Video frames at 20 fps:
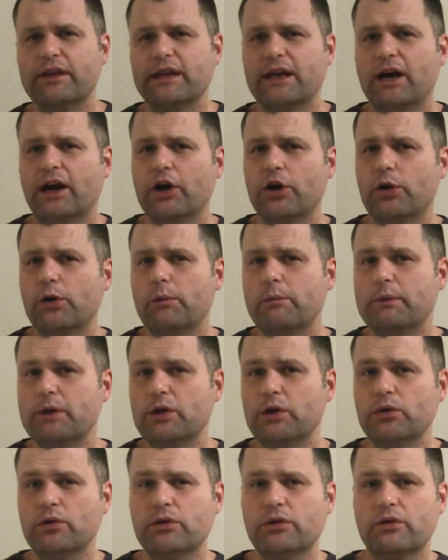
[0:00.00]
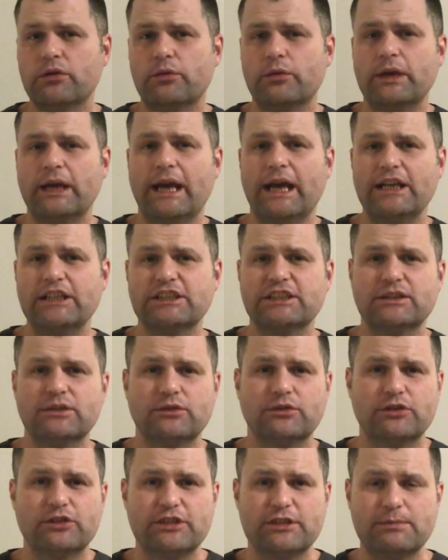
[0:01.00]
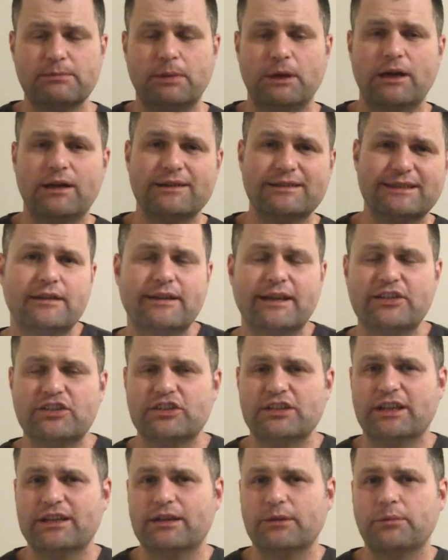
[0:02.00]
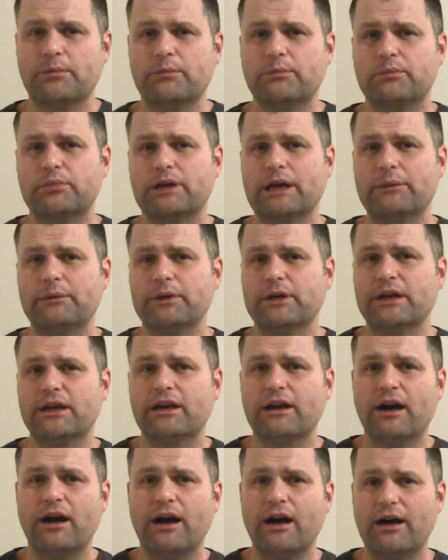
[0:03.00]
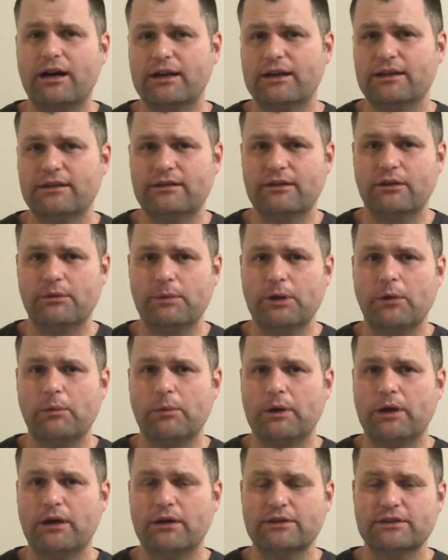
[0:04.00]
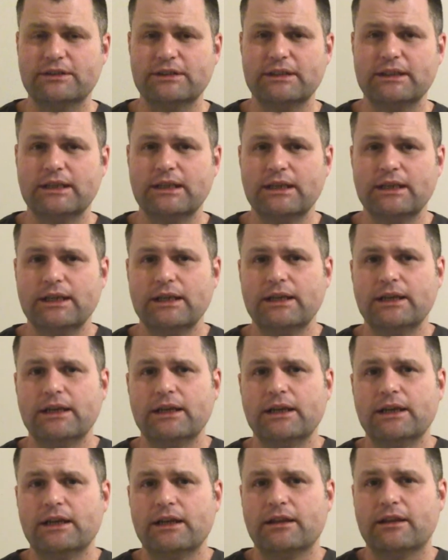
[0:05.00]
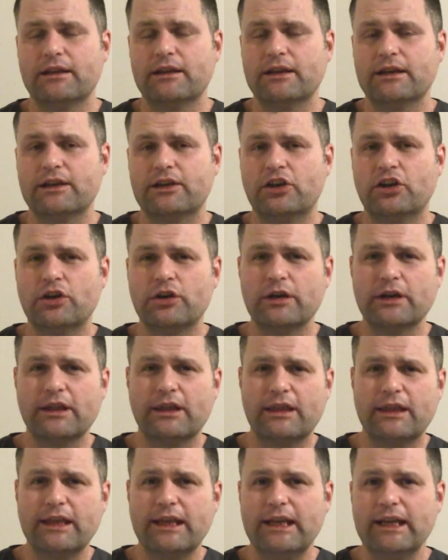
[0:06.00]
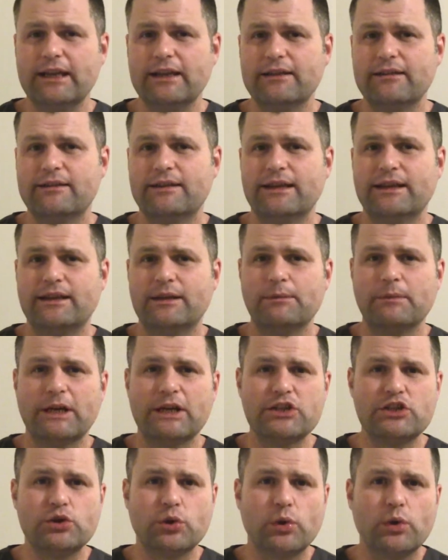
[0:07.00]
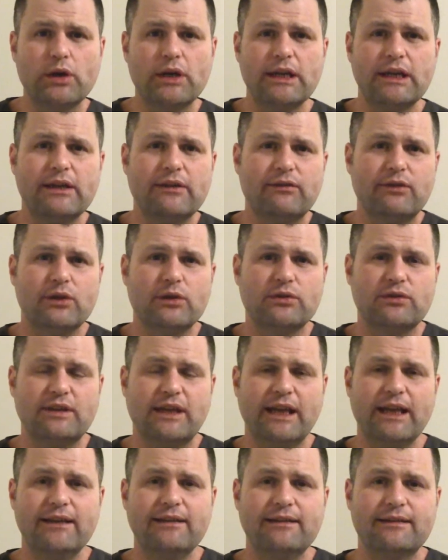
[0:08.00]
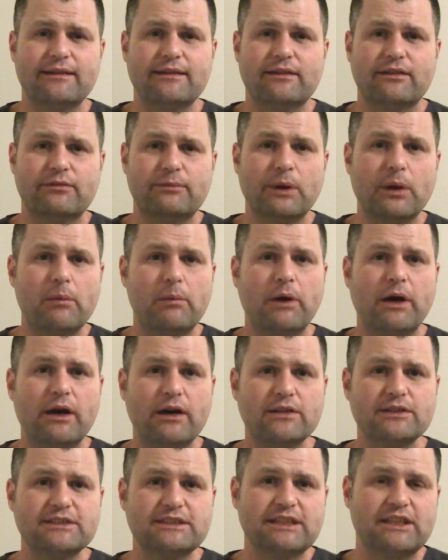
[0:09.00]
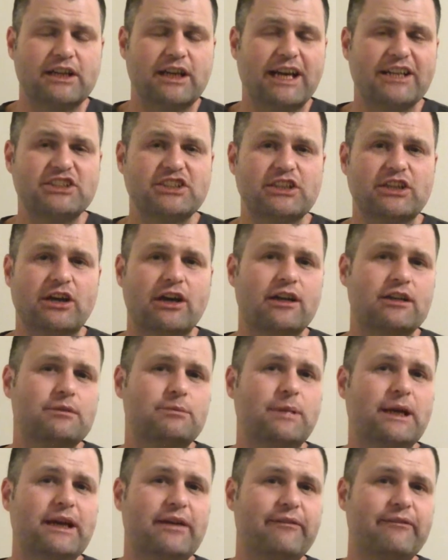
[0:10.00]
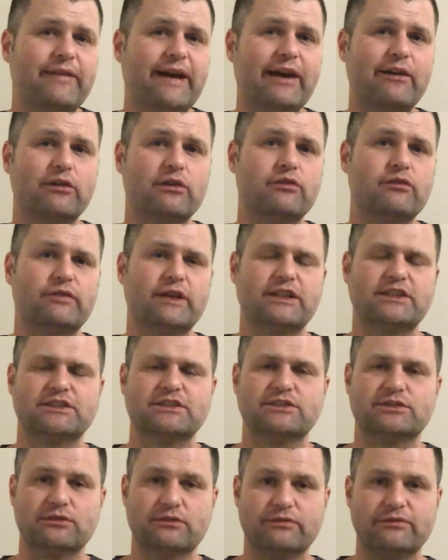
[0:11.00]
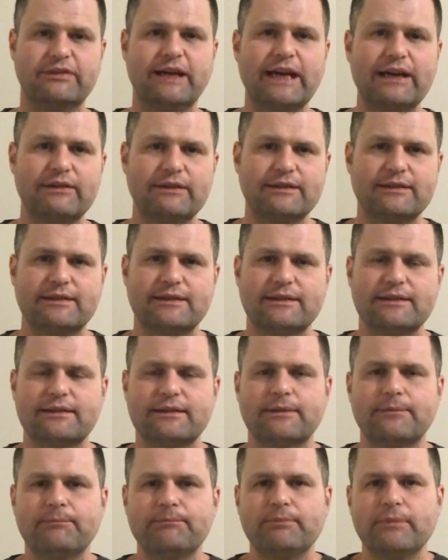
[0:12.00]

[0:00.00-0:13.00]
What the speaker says: the autoimmune reaction or response is actually not the primary cause of Bell's palsy. The current thinking is that the majority of those cases of Bell's palsy are actually caused by viral infections, so viruses.